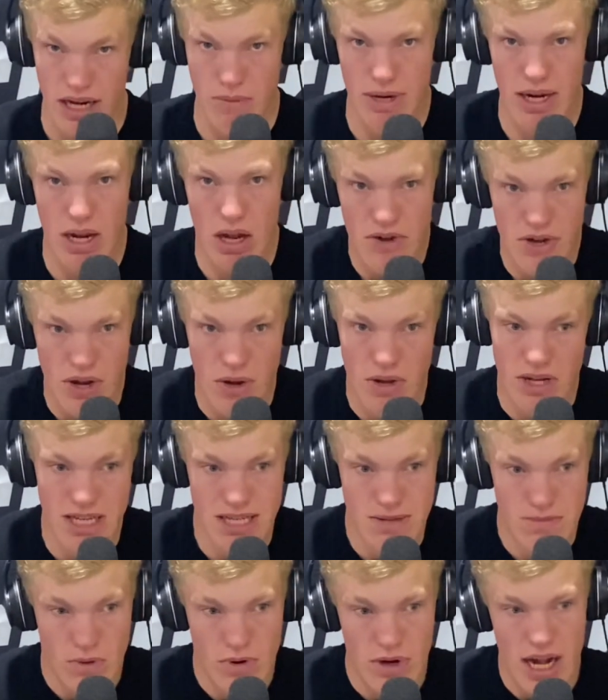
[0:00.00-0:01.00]
We all know this
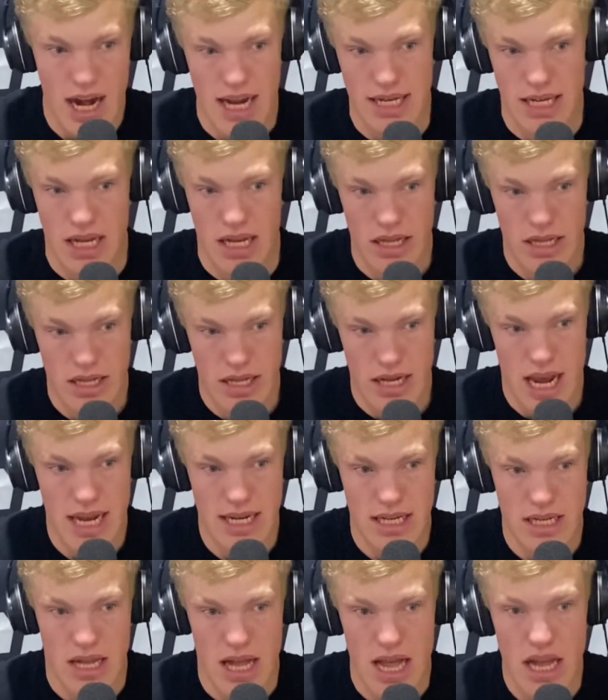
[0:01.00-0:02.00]
sport has a,
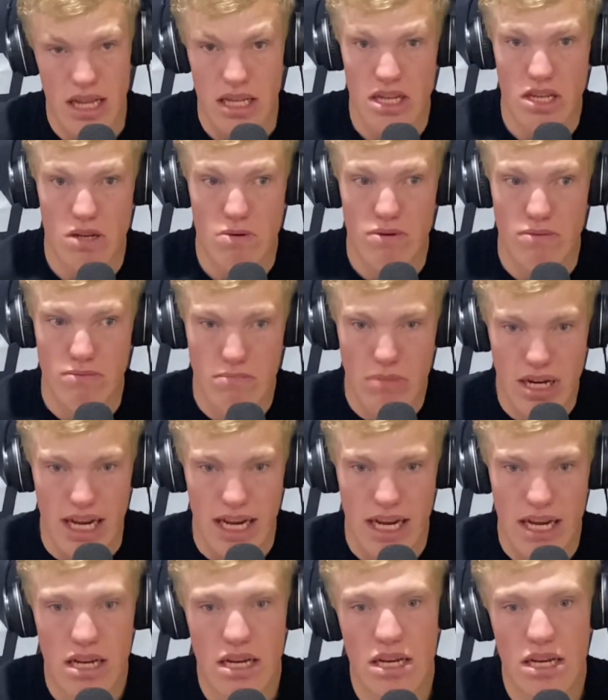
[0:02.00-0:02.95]
has a lot to do with money.